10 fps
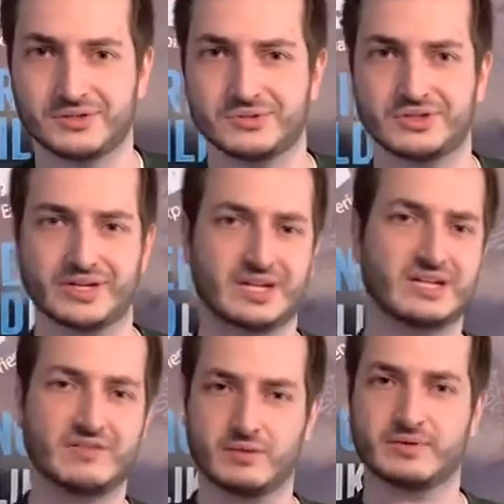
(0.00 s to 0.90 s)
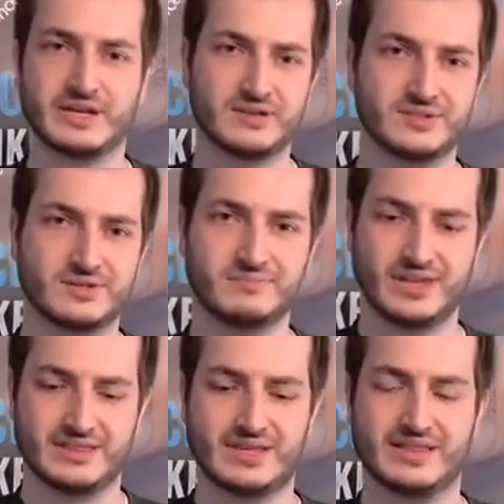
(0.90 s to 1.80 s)
So you're going to cover them with calcium,
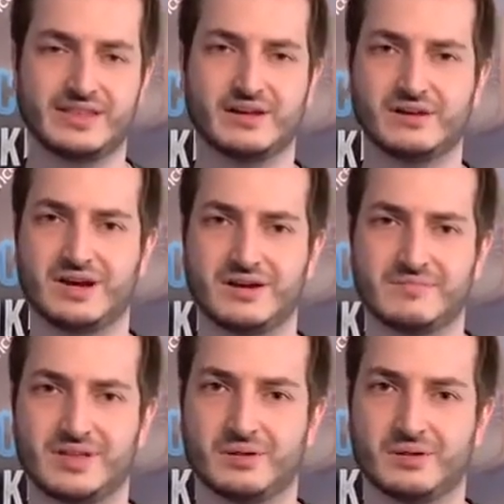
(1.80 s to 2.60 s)
and then it